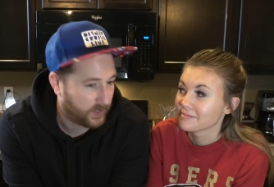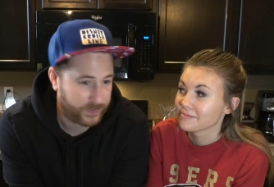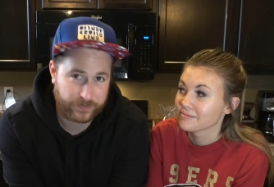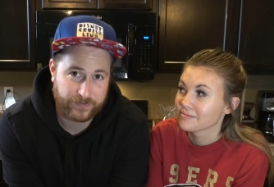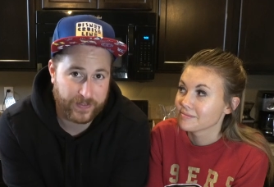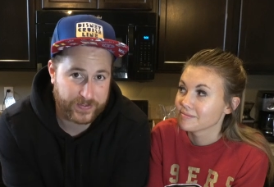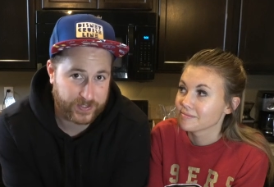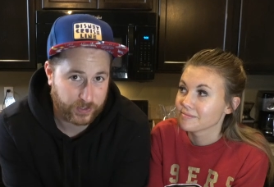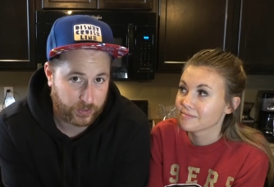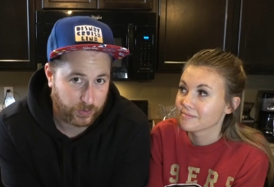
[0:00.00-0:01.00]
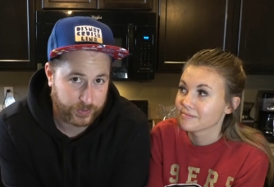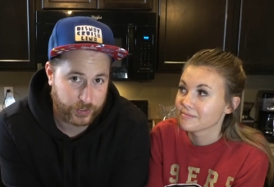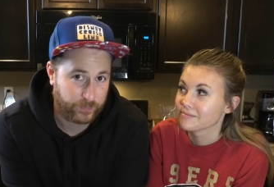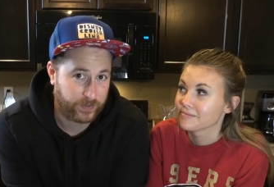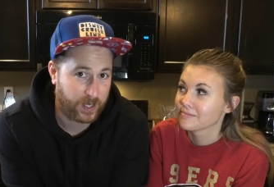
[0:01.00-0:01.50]
Speaker 1: also find this on Google
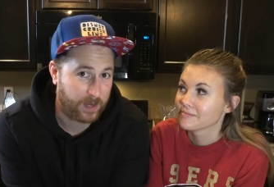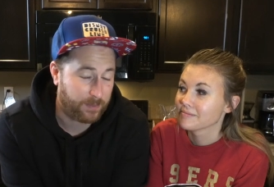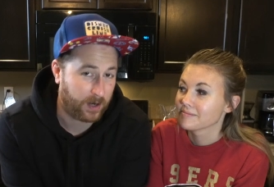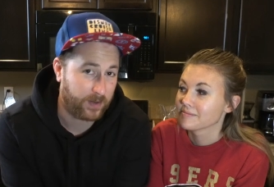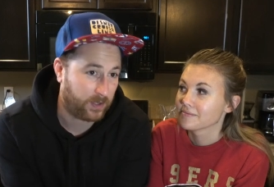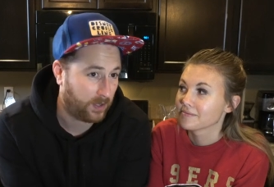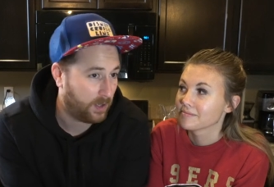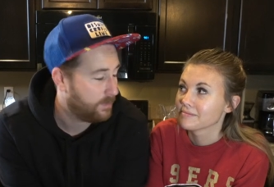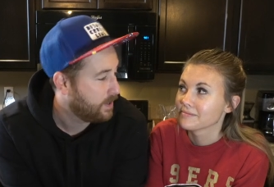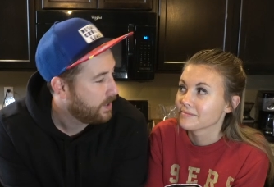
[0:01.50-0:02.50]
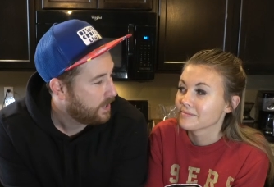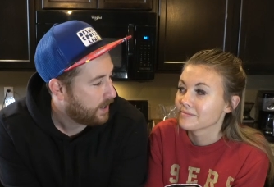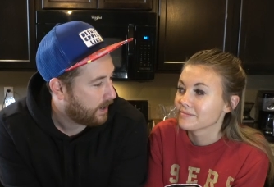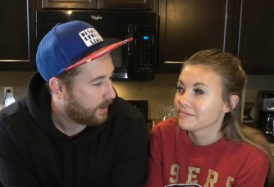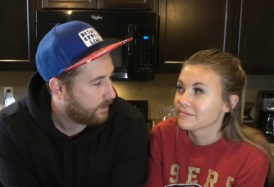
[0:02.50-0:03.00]
too if you're not part of the club,
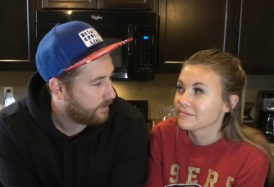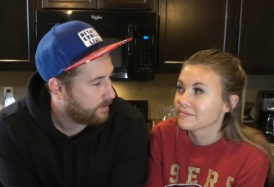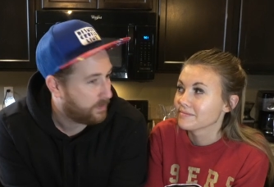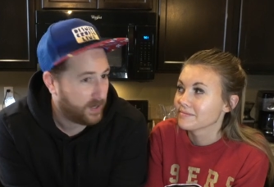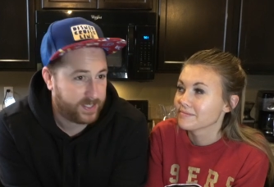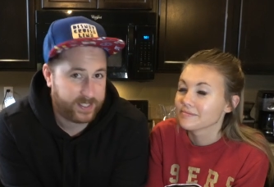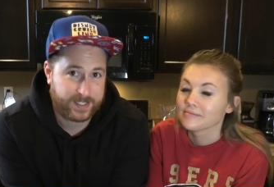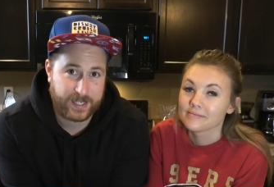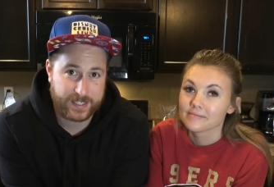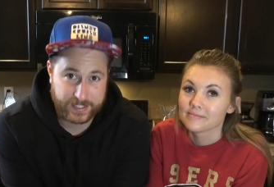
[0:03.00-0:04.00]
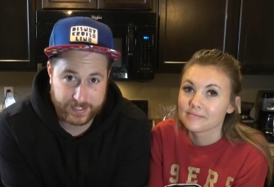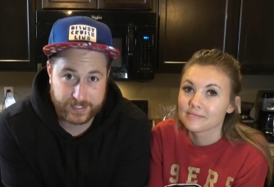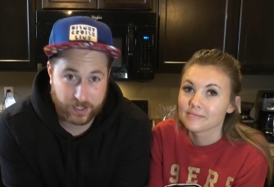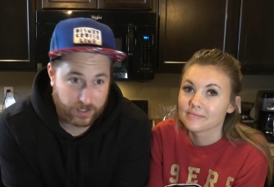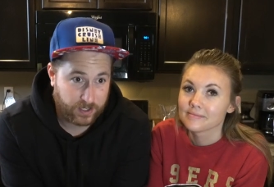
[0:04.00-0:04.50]
um, but it's nice because
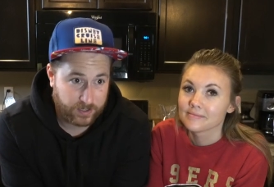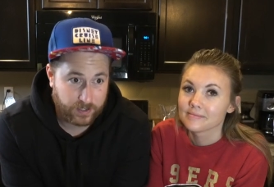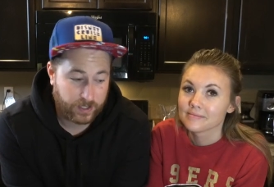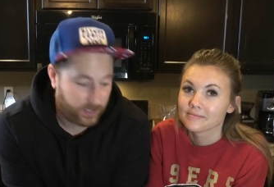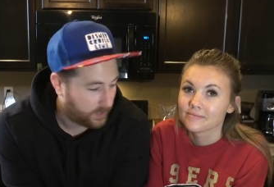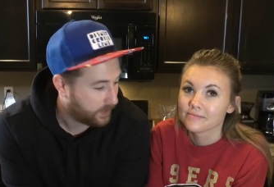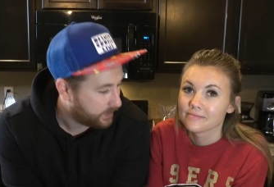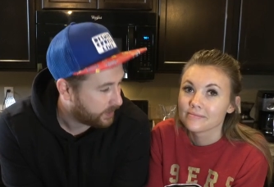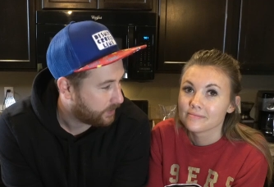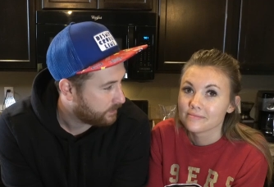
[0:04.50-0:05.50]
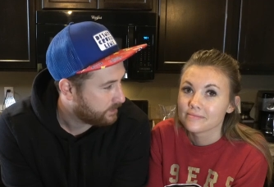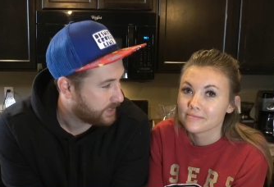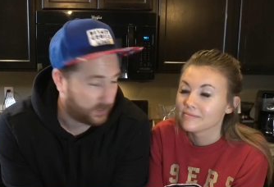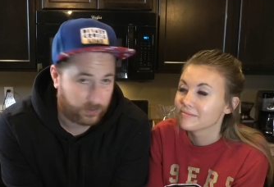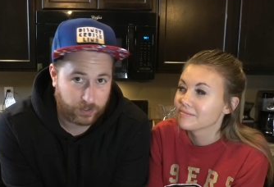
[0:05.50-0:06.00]
these are, you know,
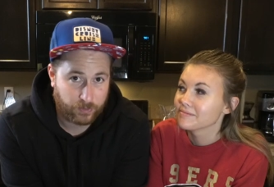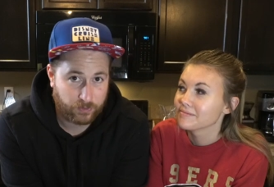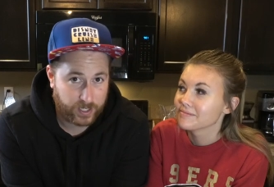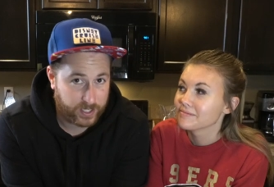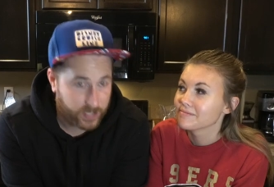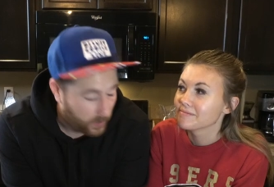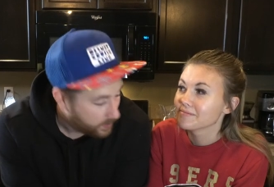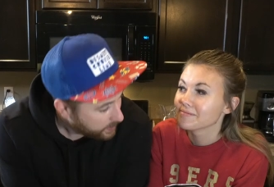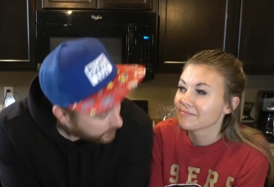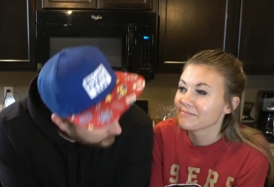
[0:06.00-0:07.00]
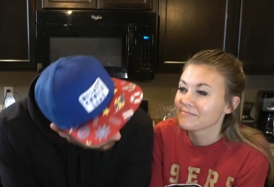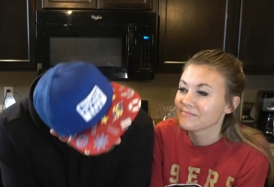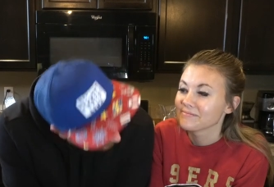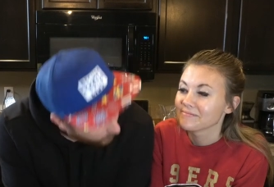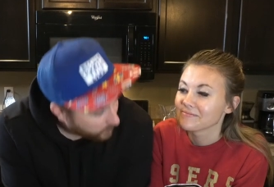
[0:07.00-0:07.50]
downloadable, ready to go. Mm -hmm.
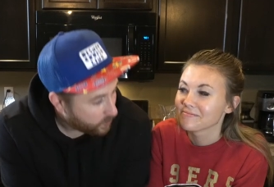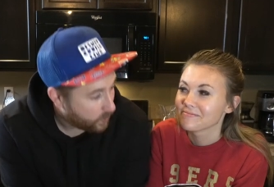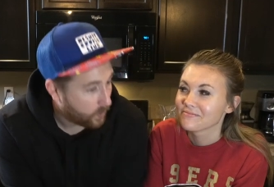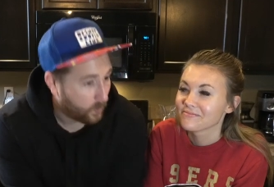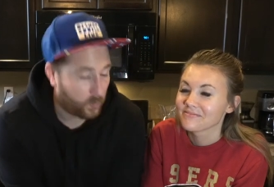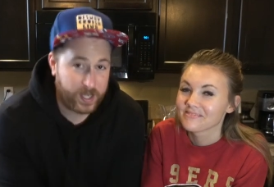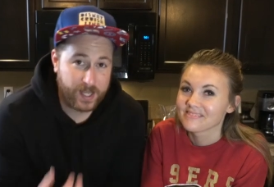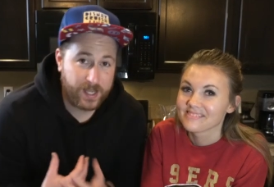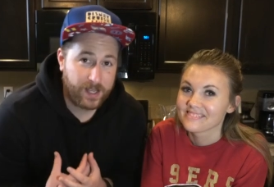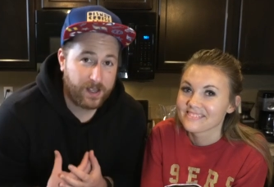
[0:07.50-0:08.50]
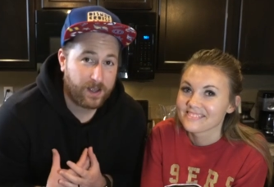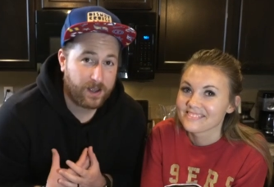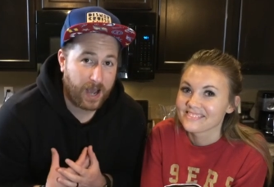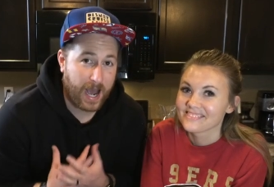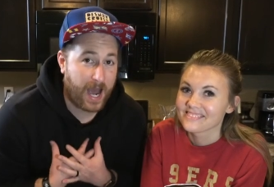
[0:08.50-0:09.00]
So we,
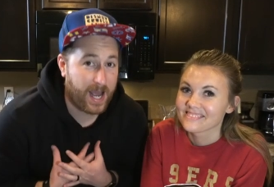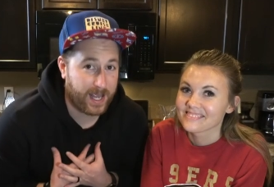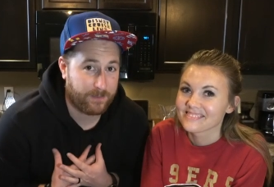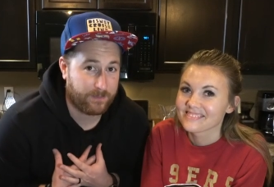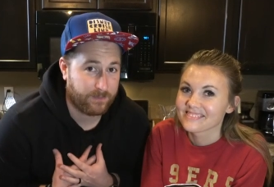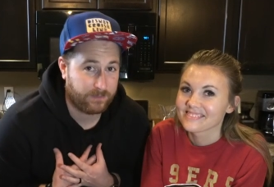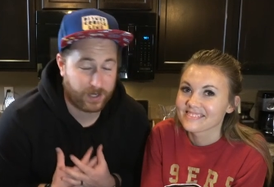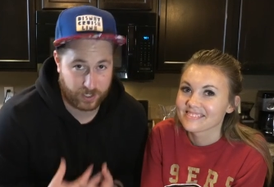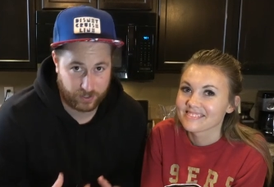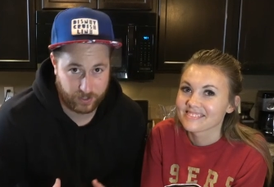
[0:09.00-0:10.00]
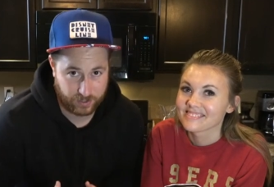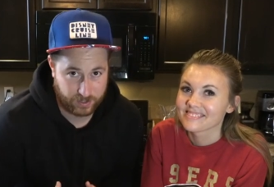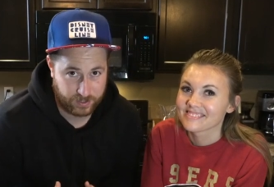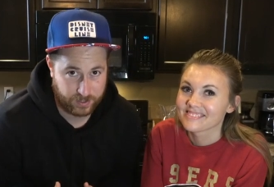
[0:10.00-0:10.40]
I'm not a cook.